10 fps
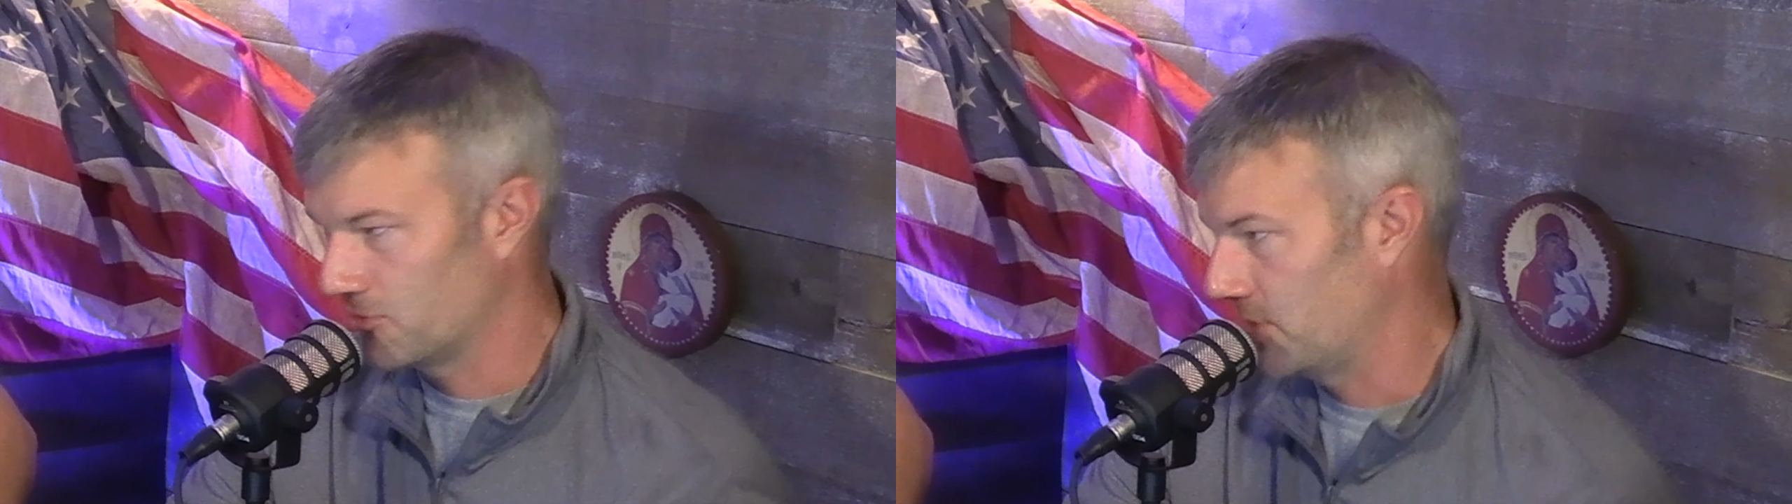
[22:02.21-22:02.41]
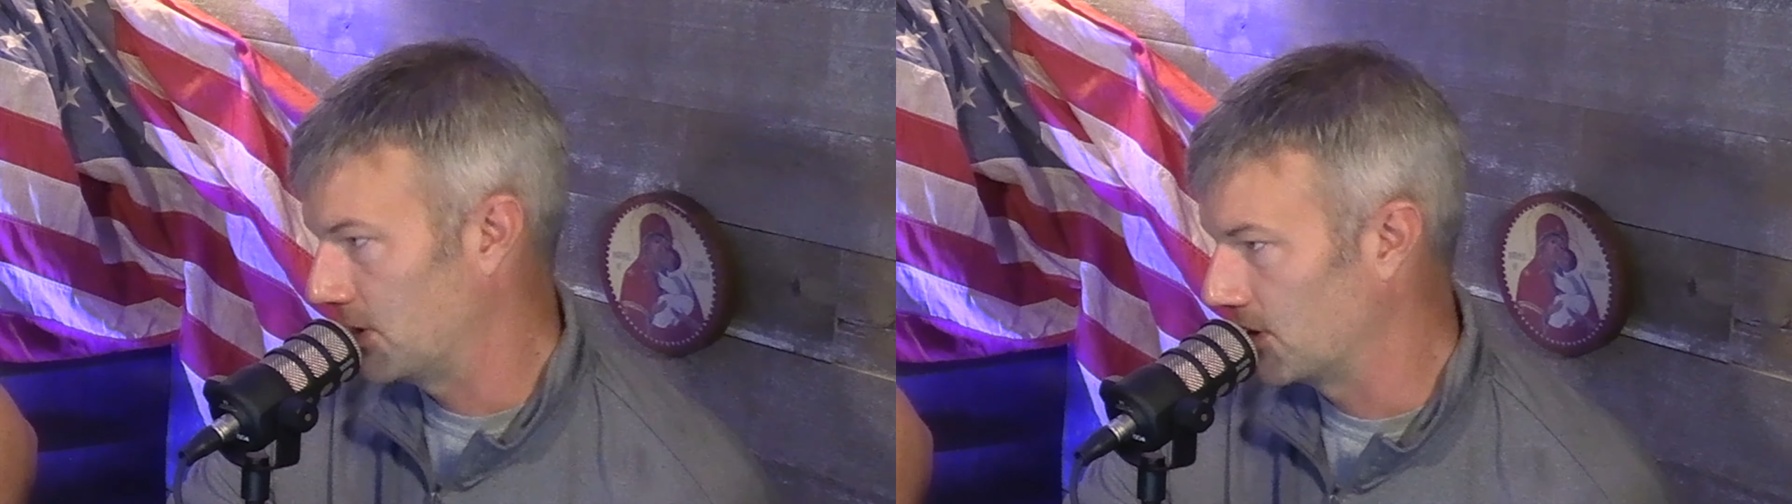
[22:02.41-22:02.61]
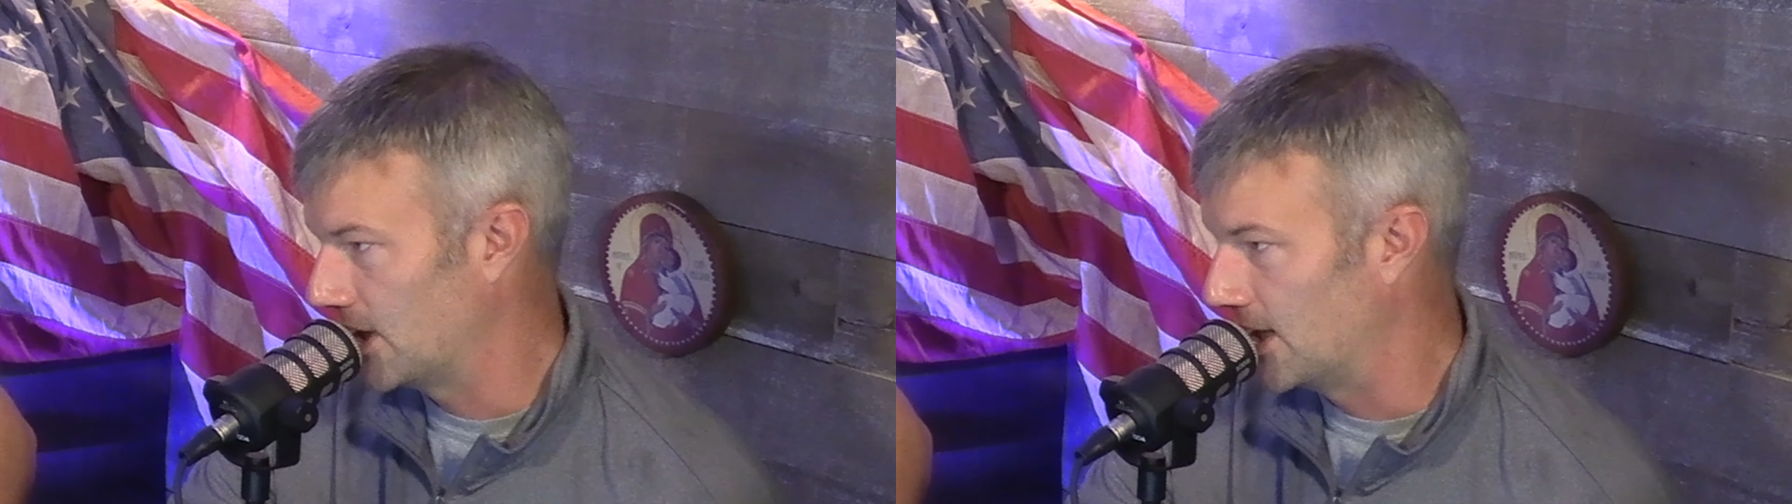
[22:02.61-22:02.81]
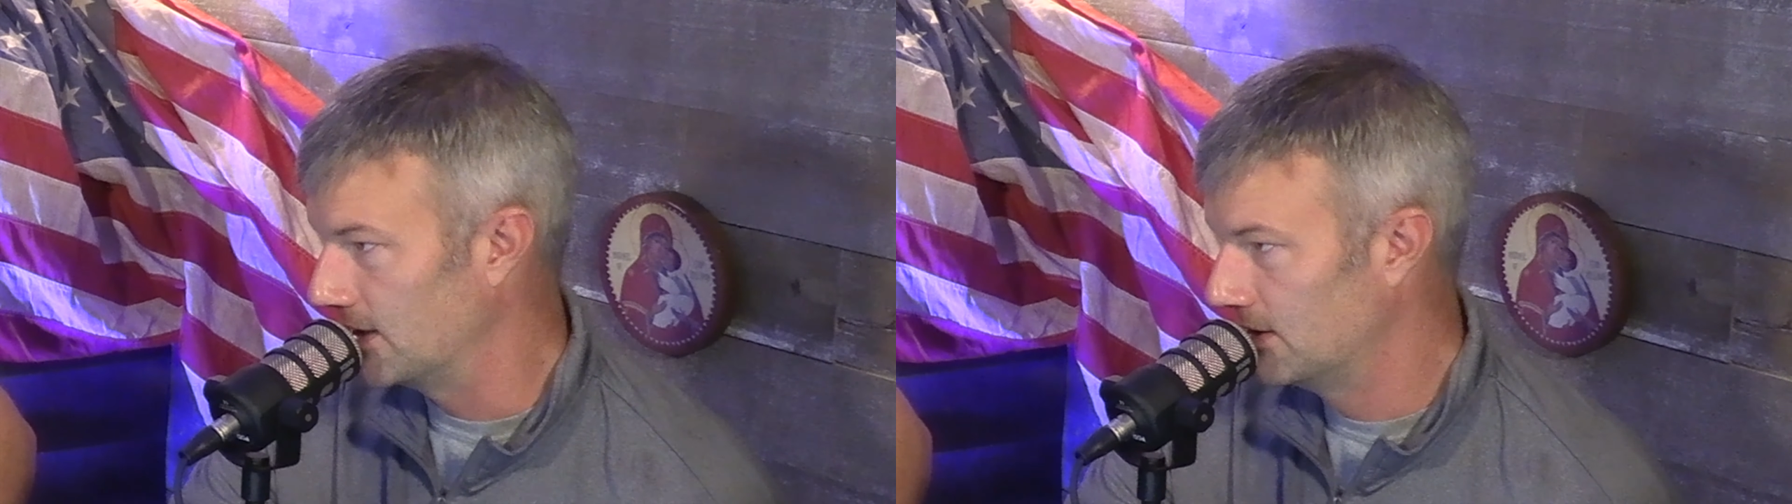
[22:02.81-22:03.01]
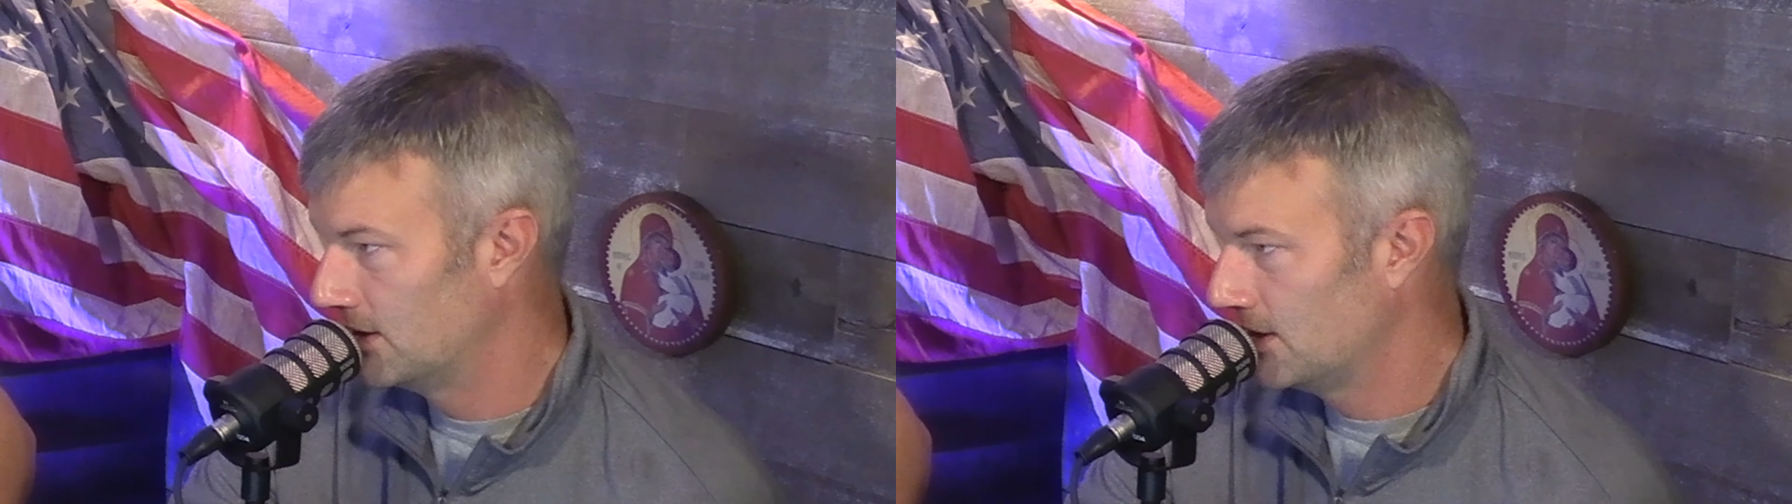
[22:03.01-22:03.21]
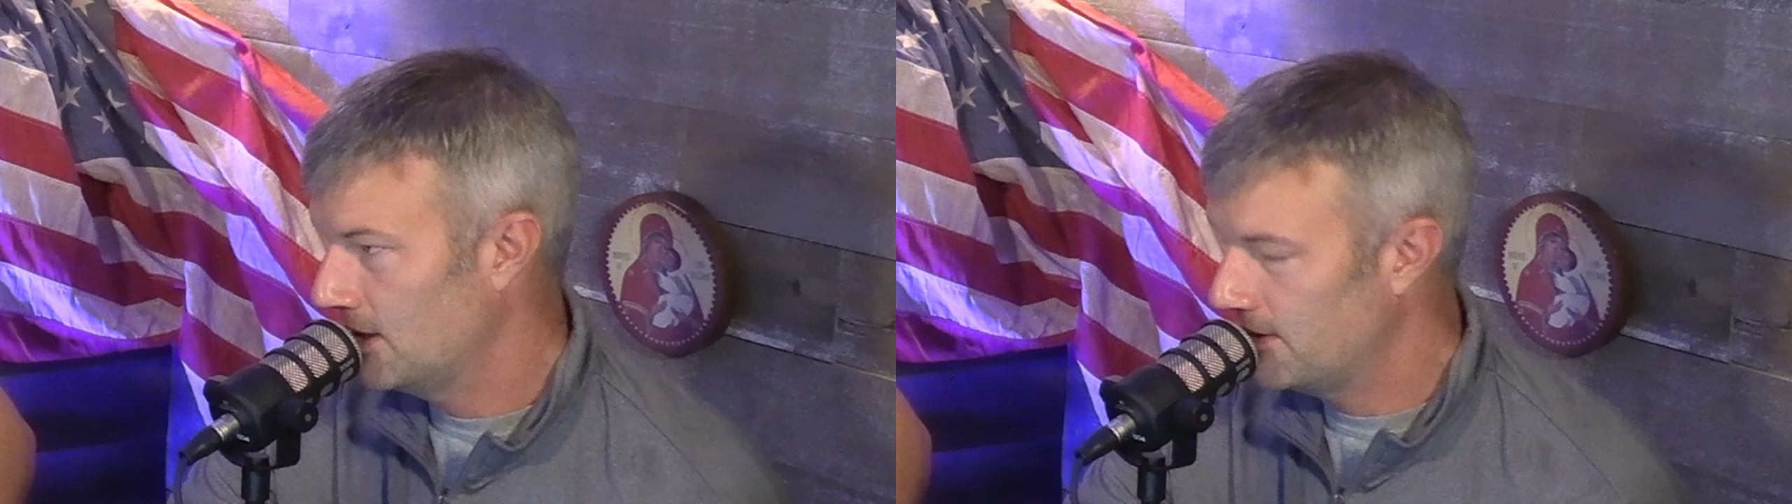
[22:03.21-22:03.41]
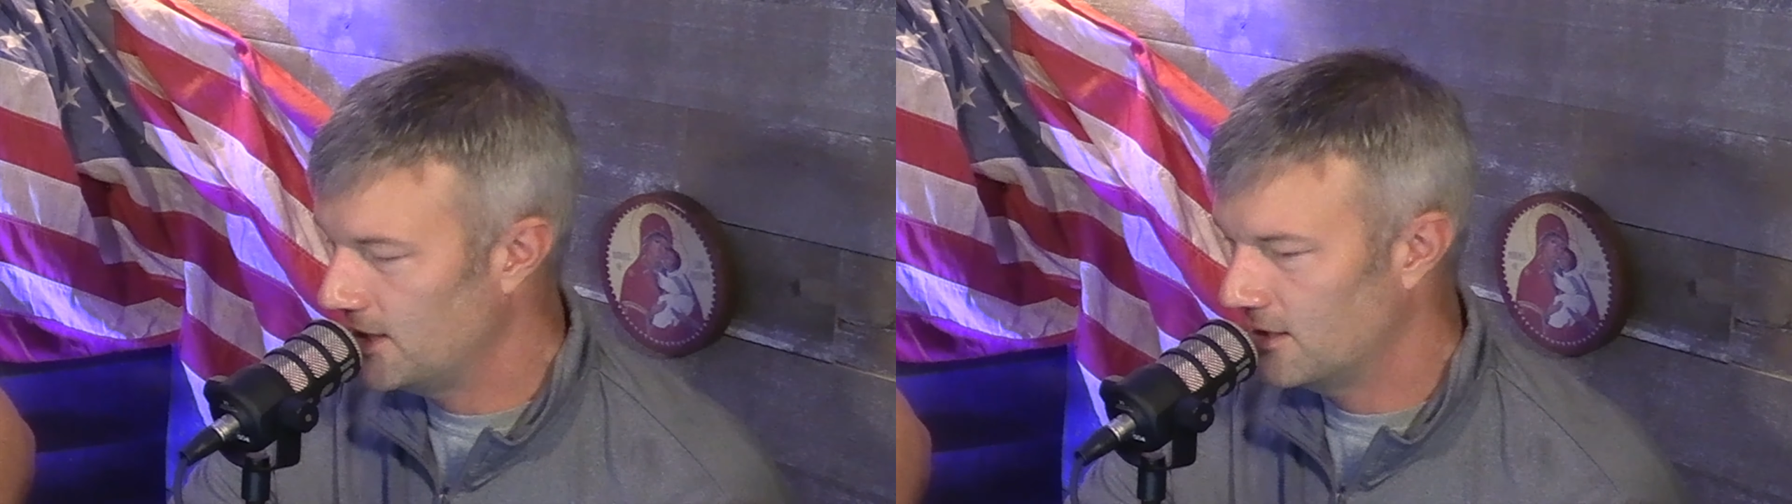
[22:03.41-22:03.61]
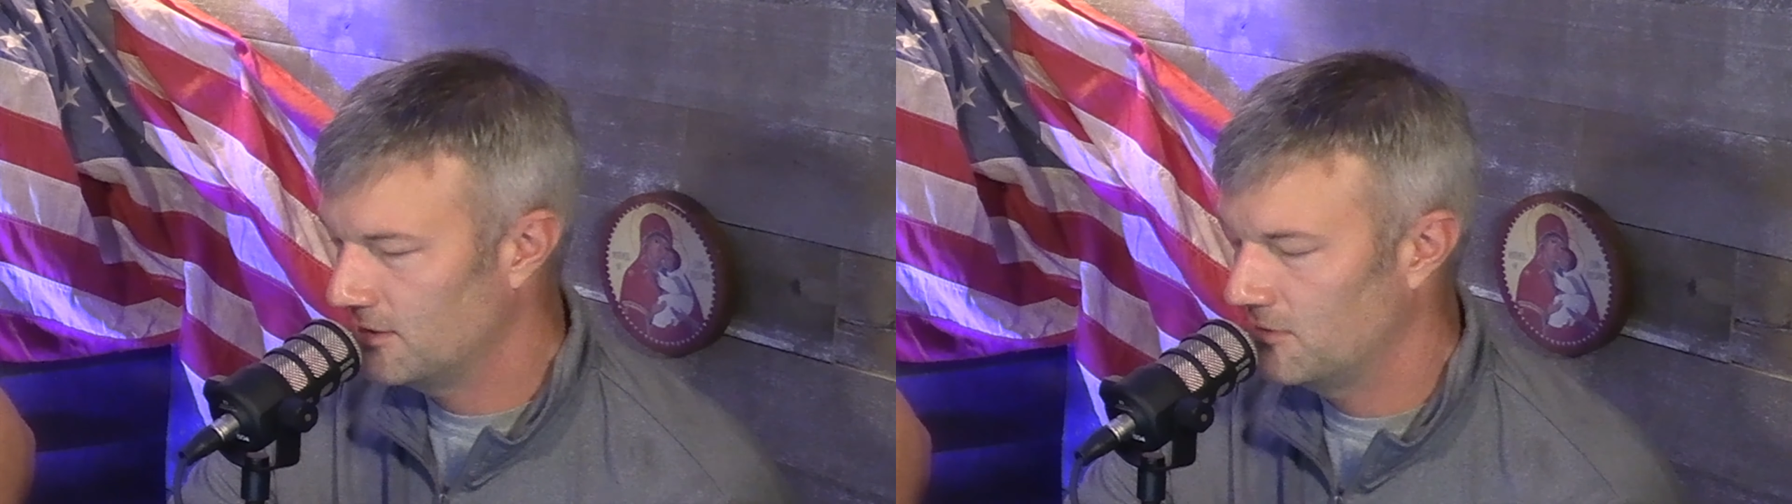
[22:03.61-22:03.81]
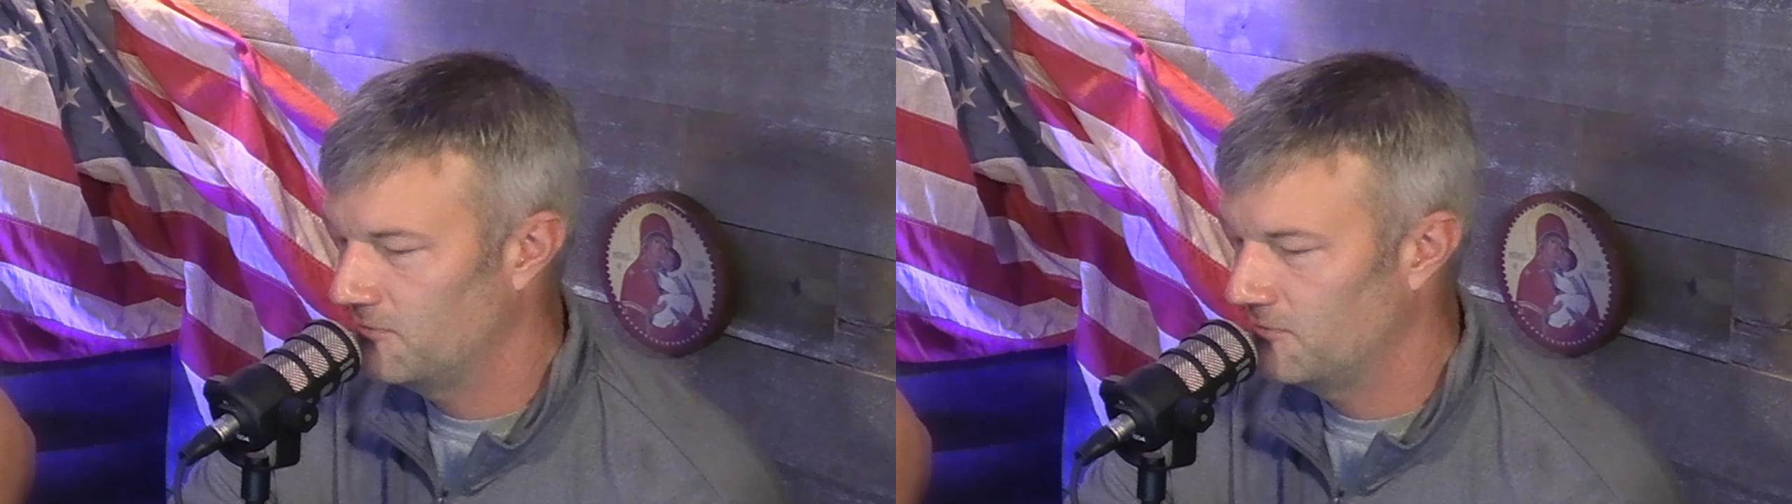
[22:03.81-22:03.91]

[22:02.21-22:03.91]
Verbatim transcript: Creator God. They can